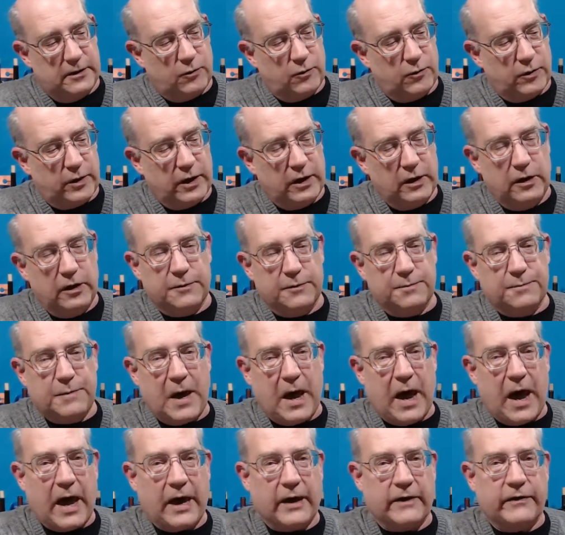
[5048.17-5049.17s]
I look
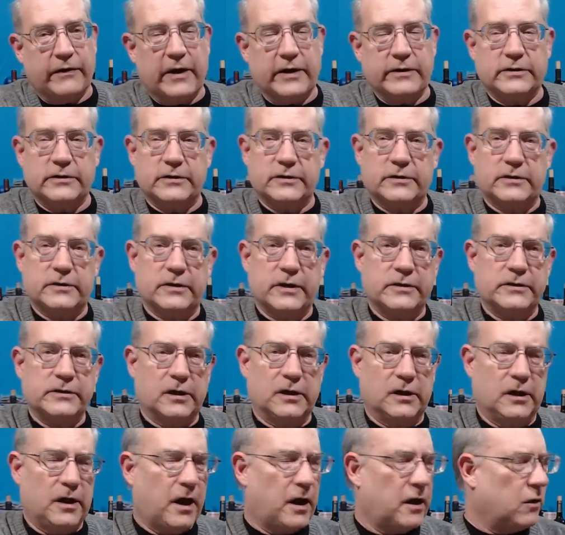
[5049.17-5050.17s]
back, that's a
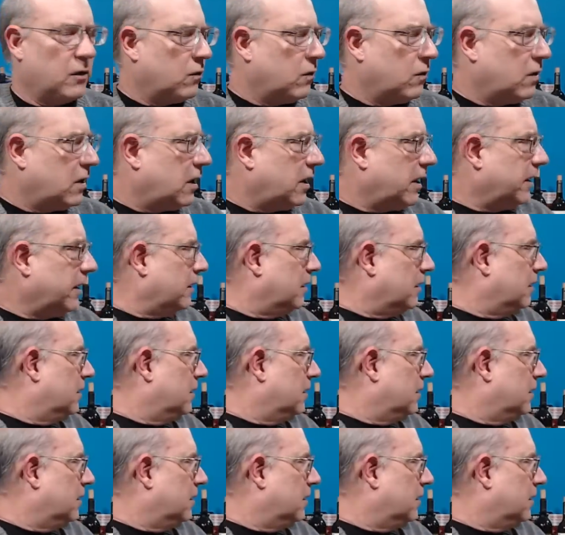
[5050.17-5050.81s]
lot of wine.